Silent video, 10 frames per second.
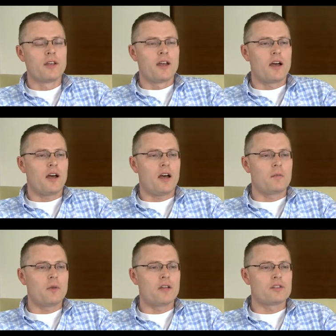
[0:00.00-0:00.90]

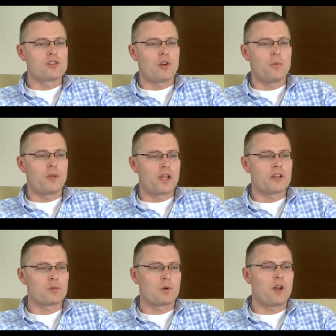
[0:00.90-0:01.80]
And so
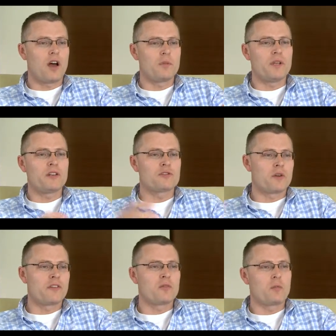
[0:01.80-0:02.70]
because we're not being driven